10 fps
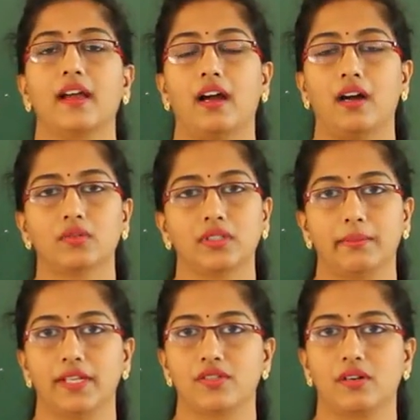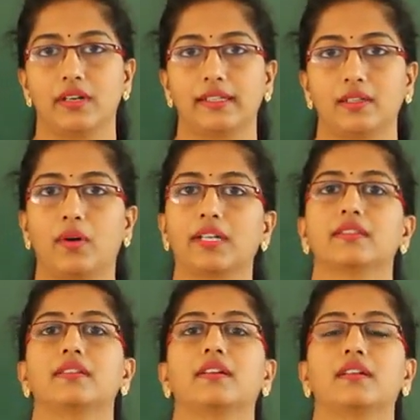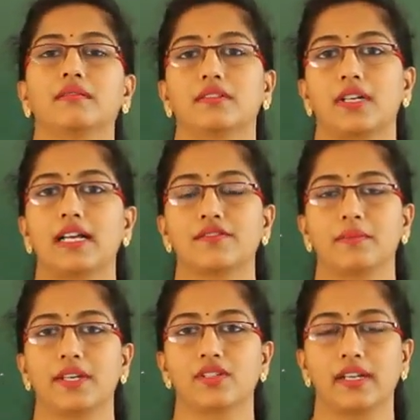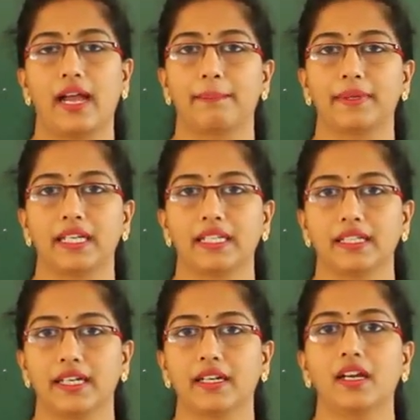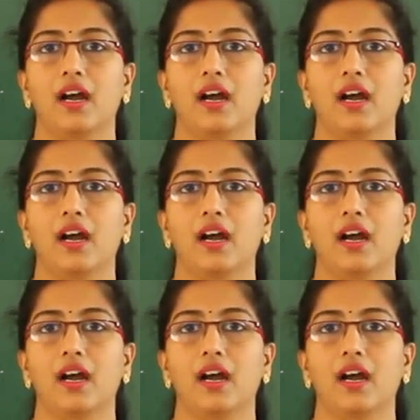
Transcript: how the matured anther, what are the transformation happening there,